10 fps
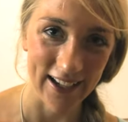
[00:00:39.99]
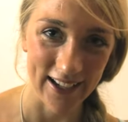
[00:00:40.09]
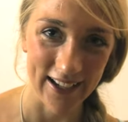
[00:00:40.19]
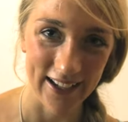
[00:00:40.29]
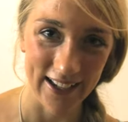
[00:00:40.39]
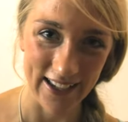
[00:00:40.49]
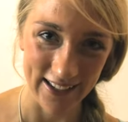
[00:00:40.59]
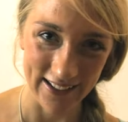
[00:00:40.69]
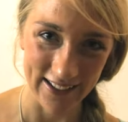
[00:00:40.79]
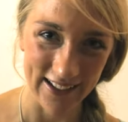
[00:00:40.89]
here in
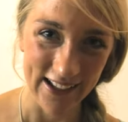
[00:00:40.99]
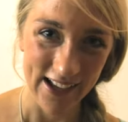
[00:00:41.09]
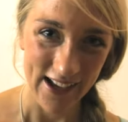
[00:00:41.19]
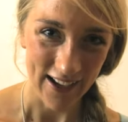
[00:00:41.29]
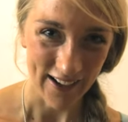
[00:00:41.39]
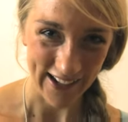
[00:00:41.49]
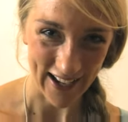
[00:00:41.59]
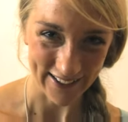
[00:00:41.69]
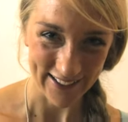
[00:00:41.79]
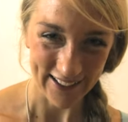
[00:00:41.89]

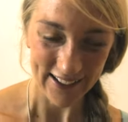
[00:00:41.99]
Canada.